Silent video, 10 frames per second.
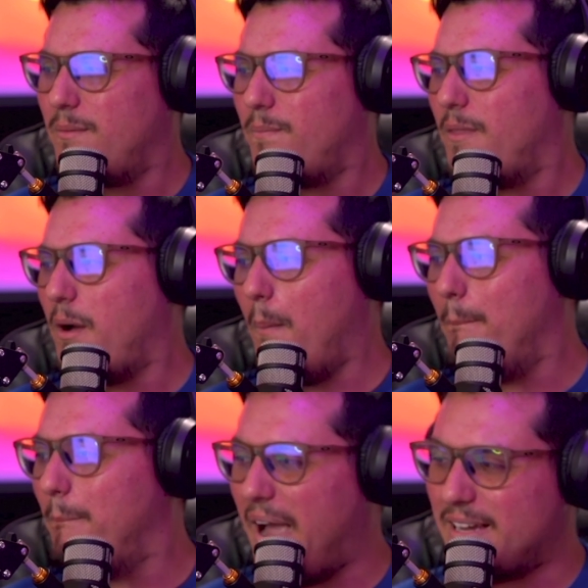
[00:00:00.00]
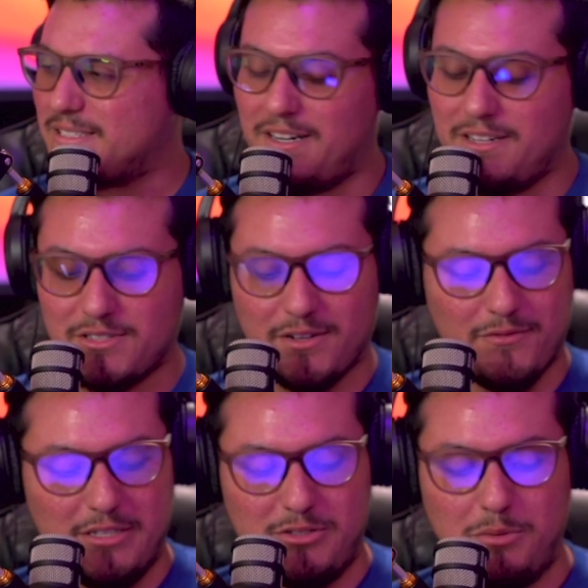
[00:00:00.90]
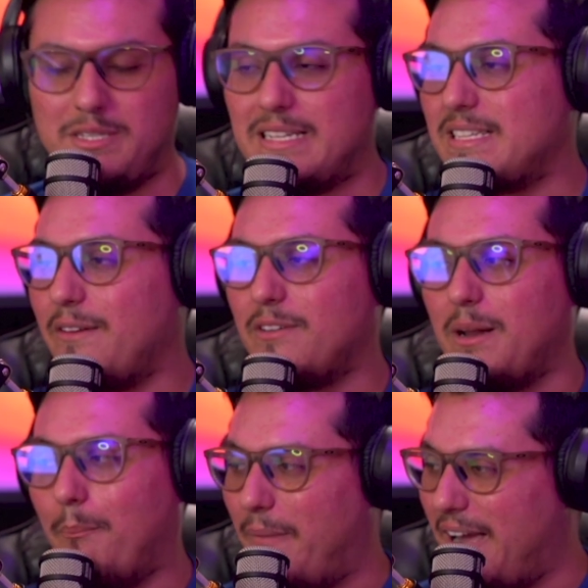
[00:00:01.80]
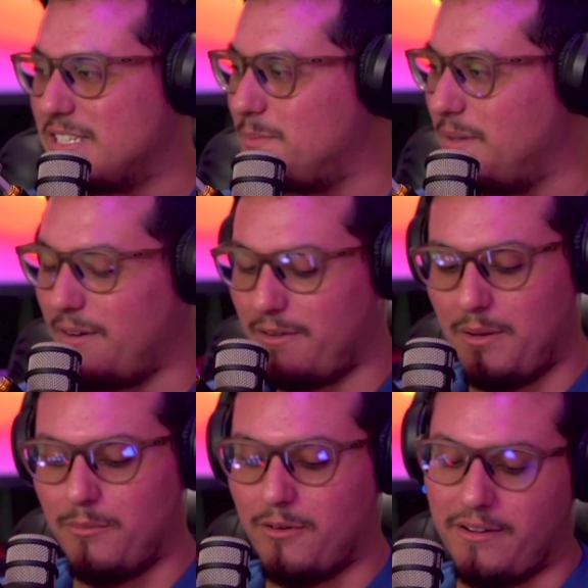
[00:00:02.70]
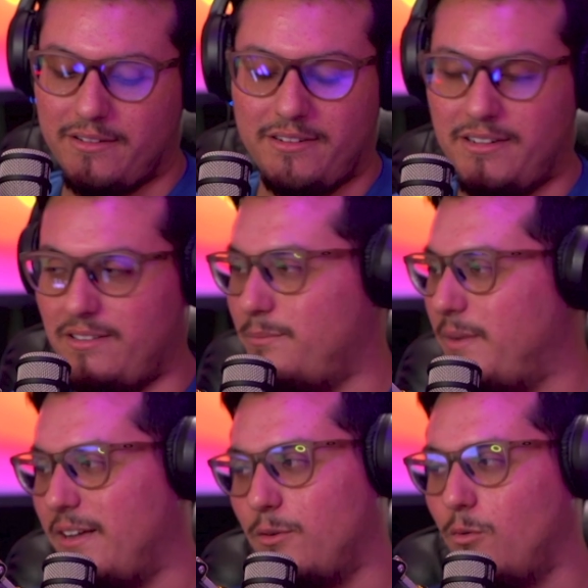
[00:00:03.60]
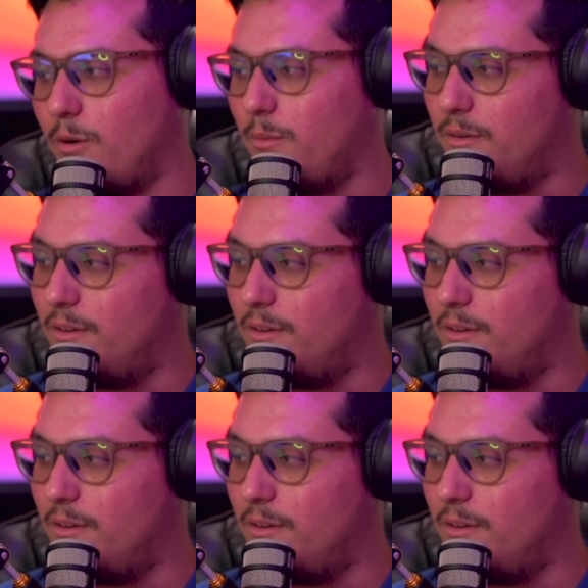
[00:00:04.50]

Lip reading: A max contract for a dude that's not even a max player anymore. Oh, man, horrible.